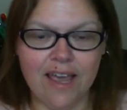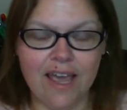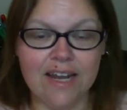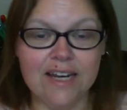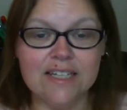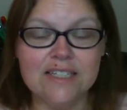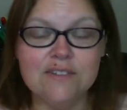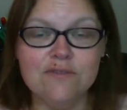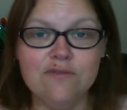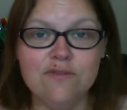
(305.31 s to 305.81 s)

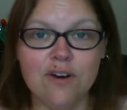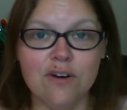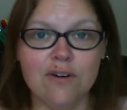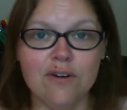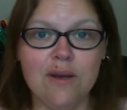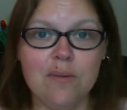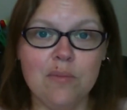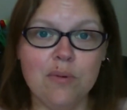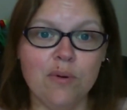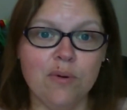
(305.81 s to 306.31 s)
And it's
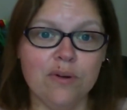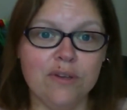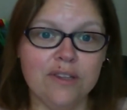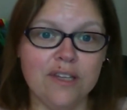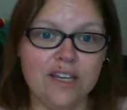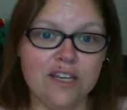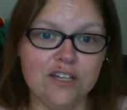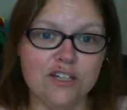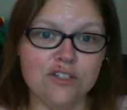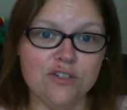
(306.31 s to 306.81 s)
very important
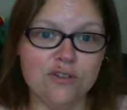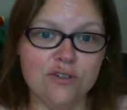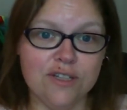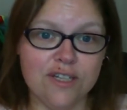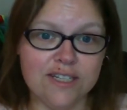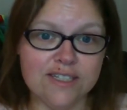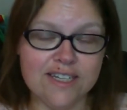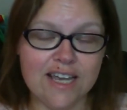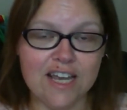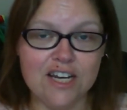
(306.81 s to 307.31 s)
that you do this